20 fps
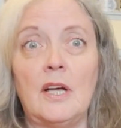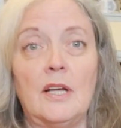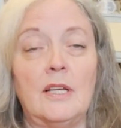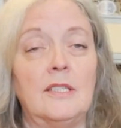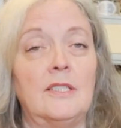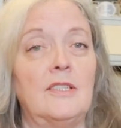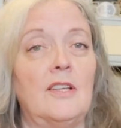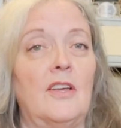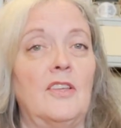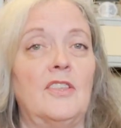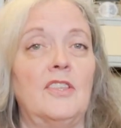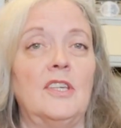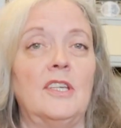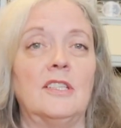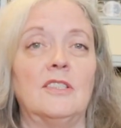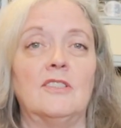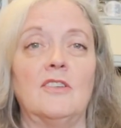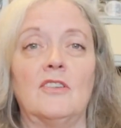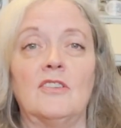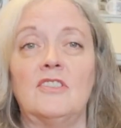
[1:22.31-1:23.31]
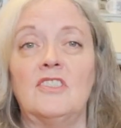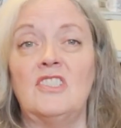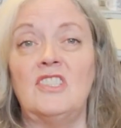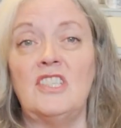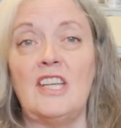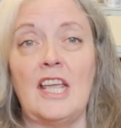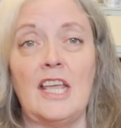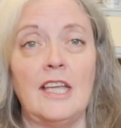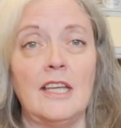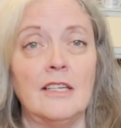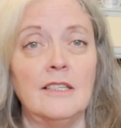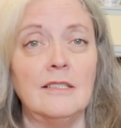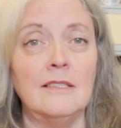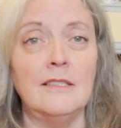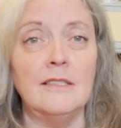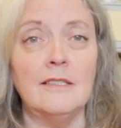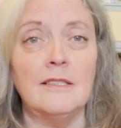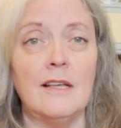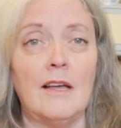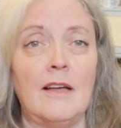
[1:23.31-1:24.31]
I saw things on
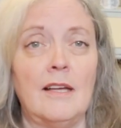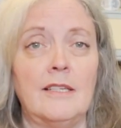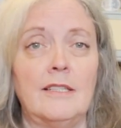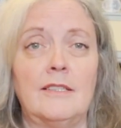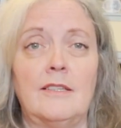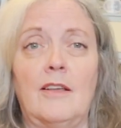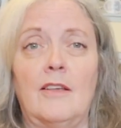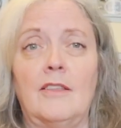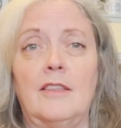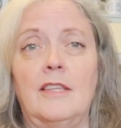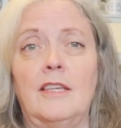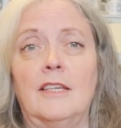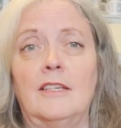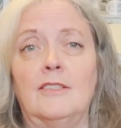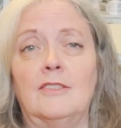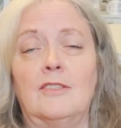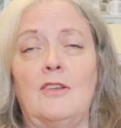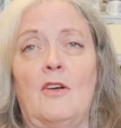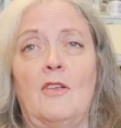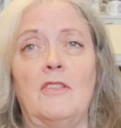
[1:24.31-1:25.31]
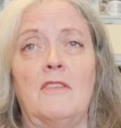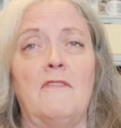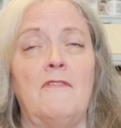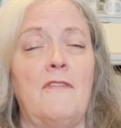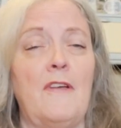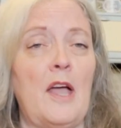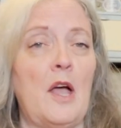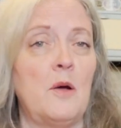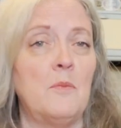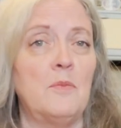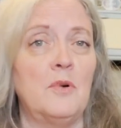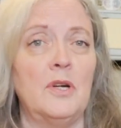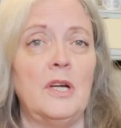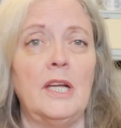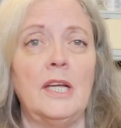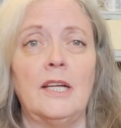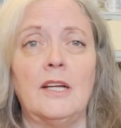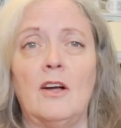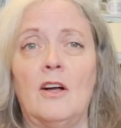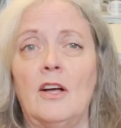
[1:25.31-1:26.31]
stands, I saw things on the
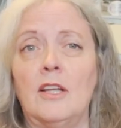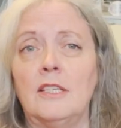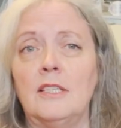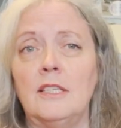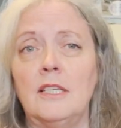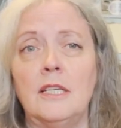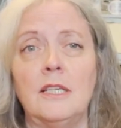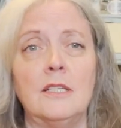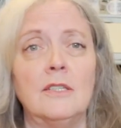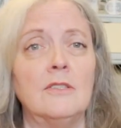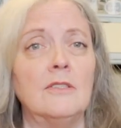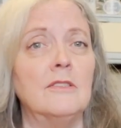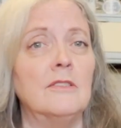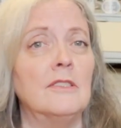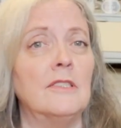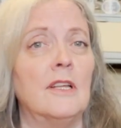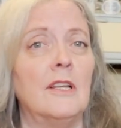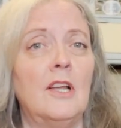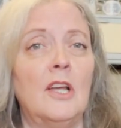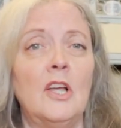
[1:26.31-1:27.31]
fabric, on needles,